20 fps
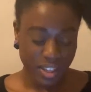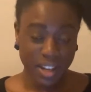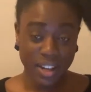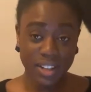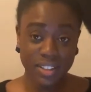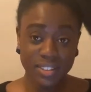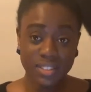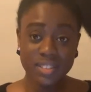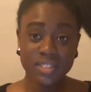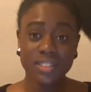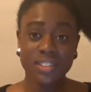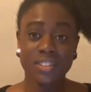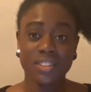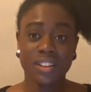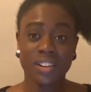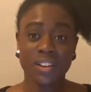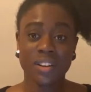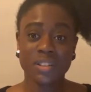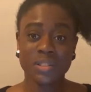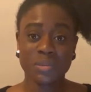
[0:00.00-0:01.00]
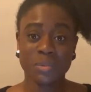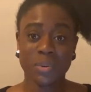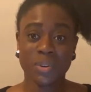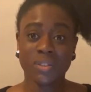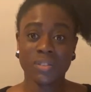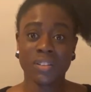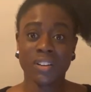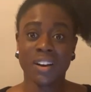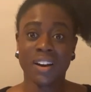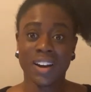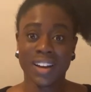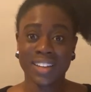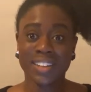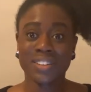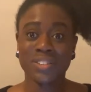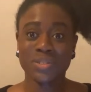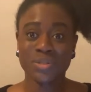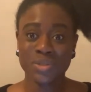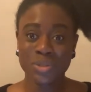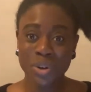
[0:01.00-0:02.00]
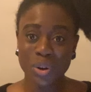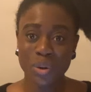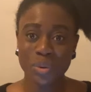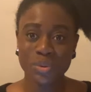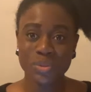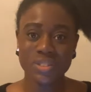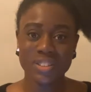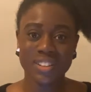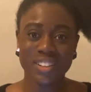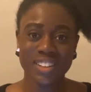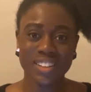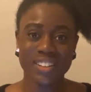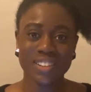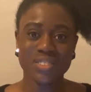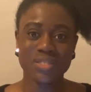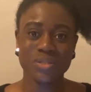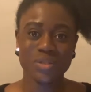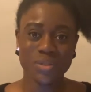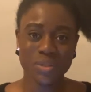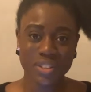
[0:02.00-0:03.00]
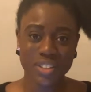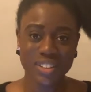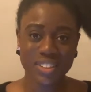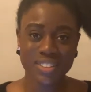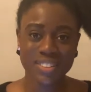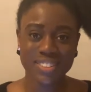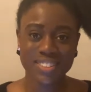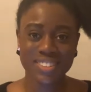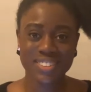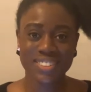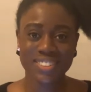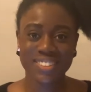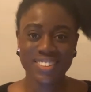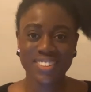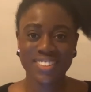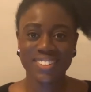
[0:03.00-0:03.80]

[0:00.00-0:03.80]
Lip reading: And the last one, I can totally do this.